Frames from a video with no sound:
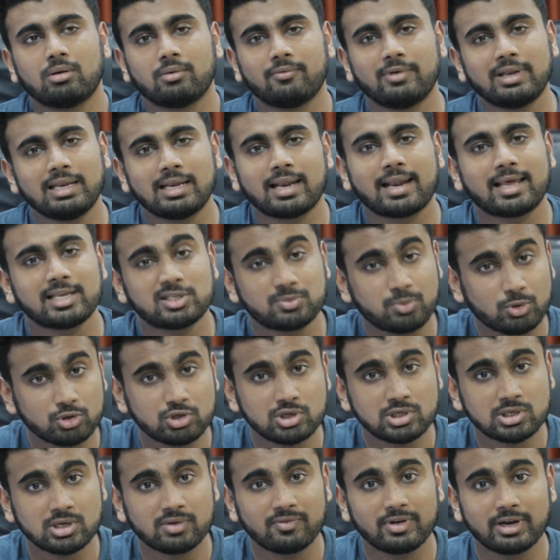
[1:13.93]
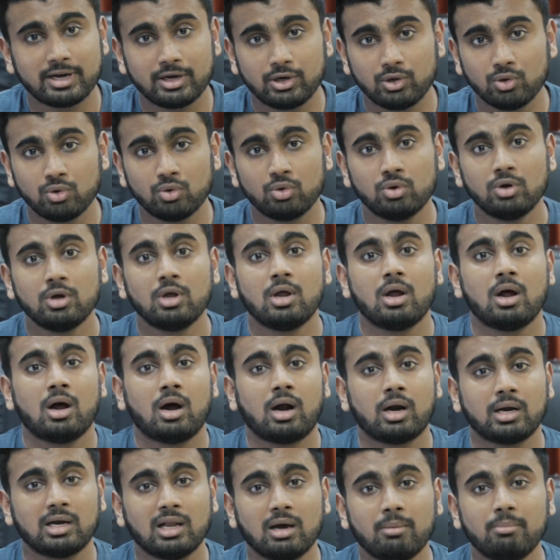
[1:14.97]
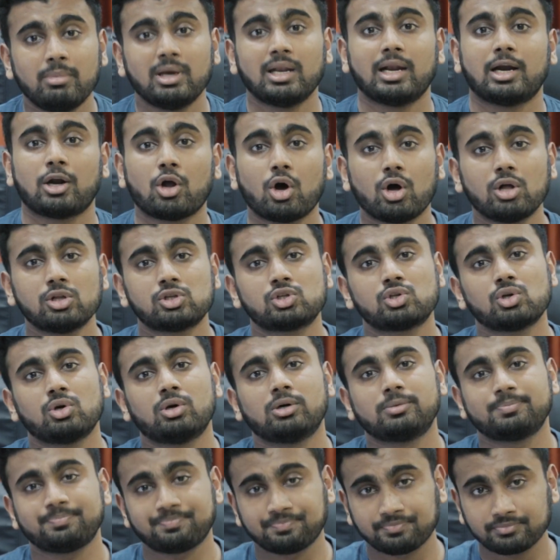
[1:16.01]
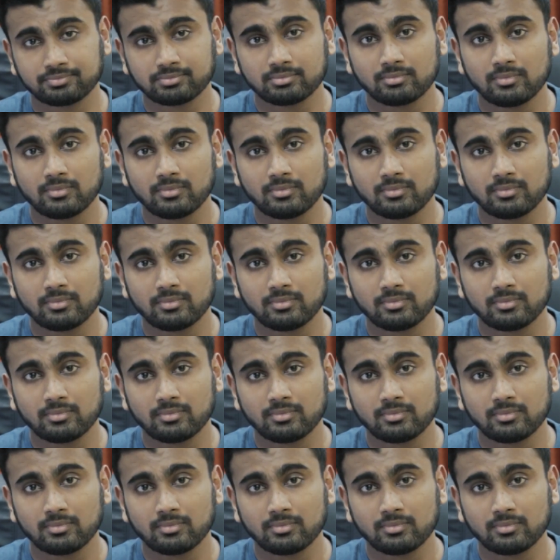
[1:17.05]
very nice position when I do dumbbell, and also